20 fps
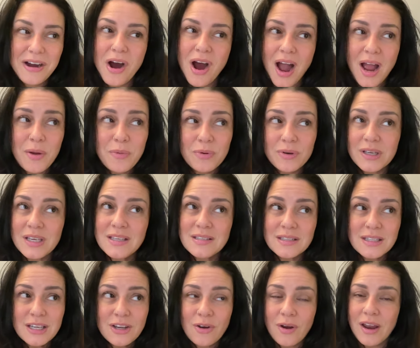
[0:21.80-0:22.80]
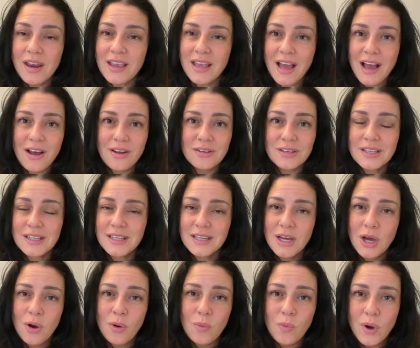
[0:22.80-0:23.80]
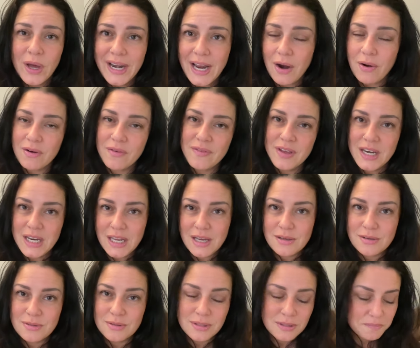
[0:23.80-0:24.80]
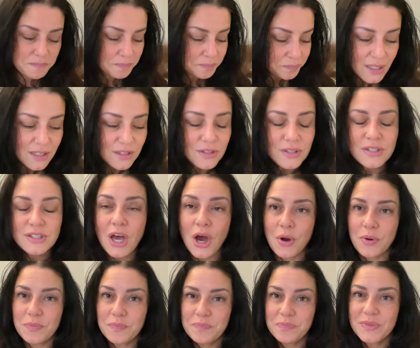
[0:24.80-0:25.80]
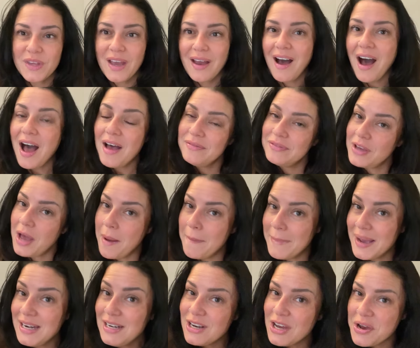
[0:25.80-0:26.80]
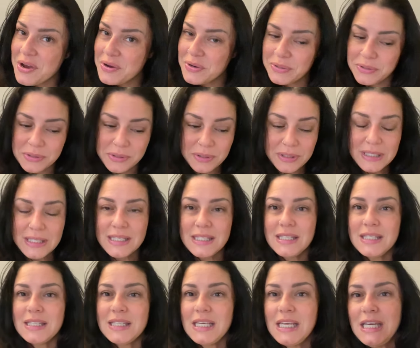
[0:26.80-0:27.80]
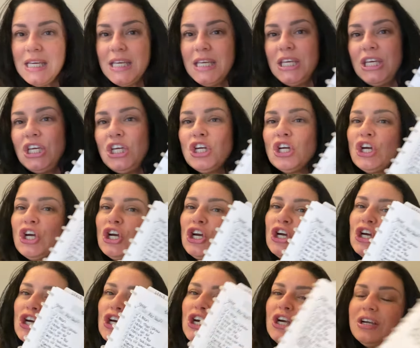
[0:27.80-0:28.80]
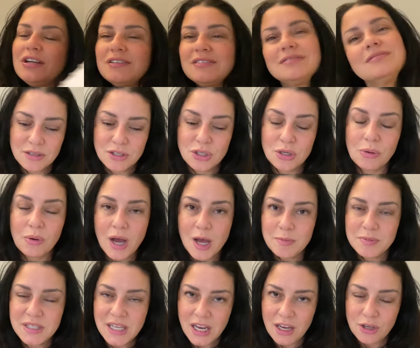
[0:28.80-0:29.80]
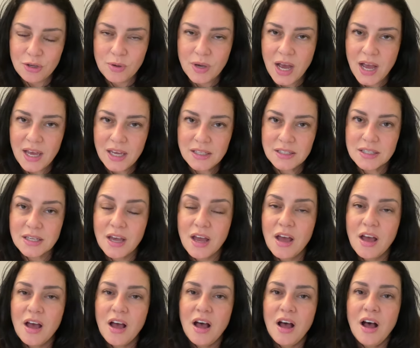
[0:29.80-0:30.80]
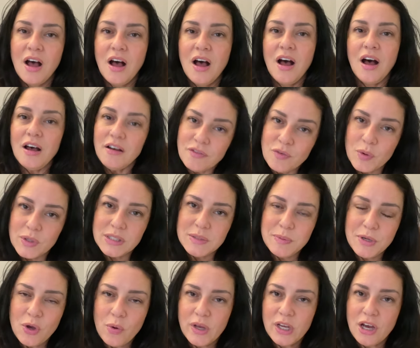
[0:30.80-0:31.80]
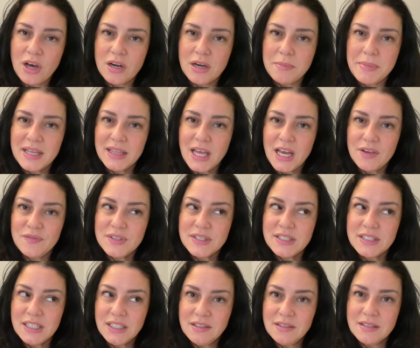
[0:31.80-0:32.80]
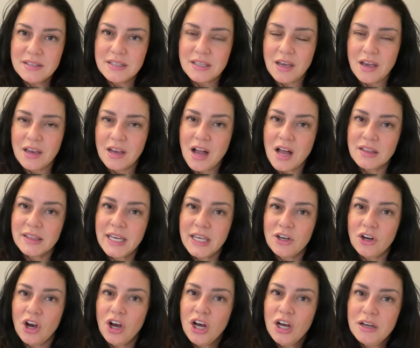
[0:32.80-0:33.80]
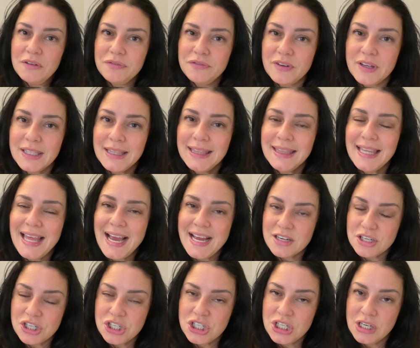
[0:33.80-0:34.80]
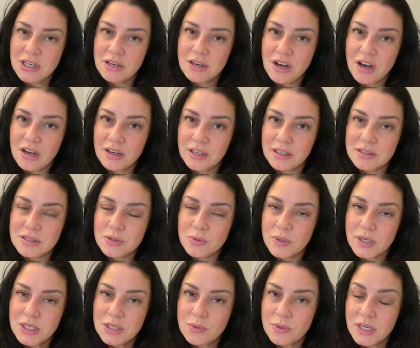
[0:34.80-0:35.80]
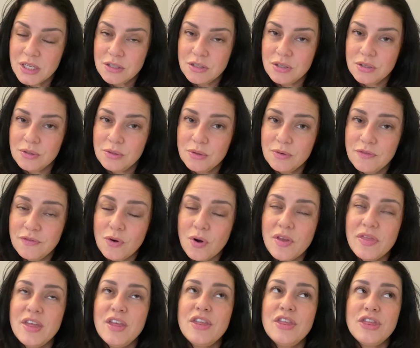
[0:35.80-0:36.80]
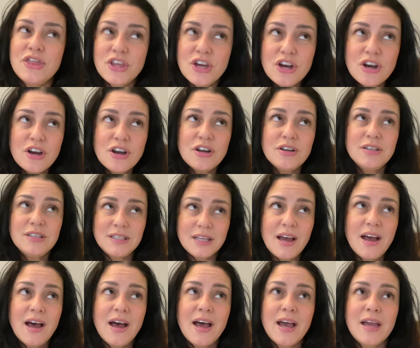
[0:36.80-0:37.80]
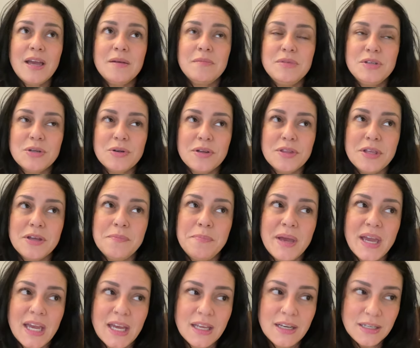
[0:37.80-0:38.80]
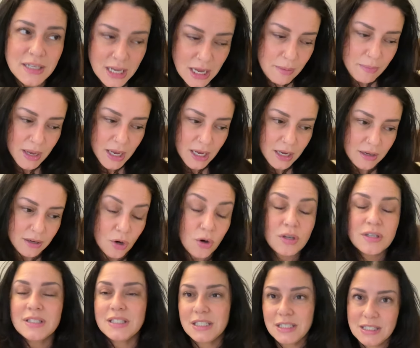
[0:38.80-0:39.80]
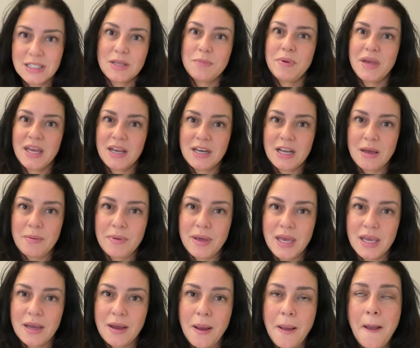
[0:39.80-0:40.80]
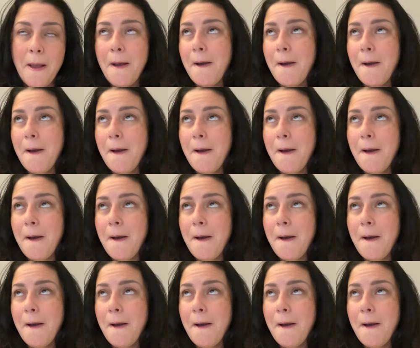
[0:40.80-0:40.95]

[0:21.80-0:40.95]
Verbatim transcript: I will easily crank out 1 hour videos. So I've got my notes here to update you guys of what's been going on in my life since I got laid off last year, August 2022, for the third time during the pandemic, or since the pandemic.